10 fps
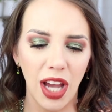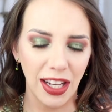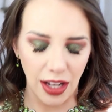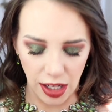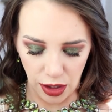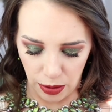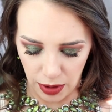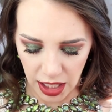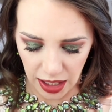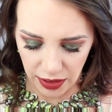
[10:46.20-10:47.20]
I, I do.
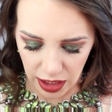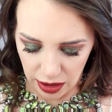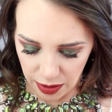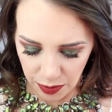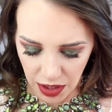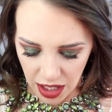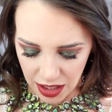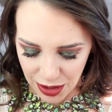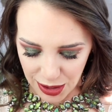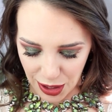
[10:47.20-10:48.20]
I love glitter.
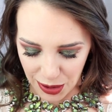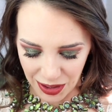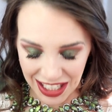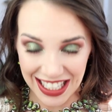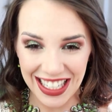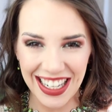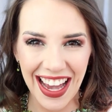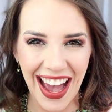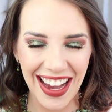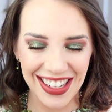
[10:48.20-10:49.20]
So he
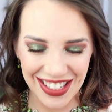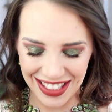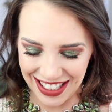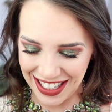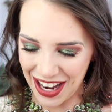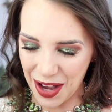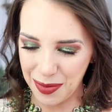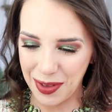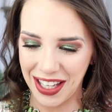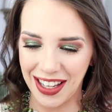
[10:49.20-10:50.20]
actually got
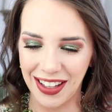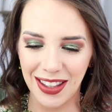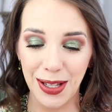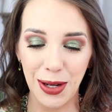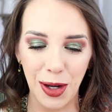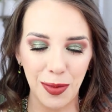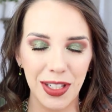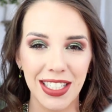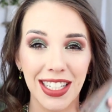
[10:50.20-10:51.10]
me the Urban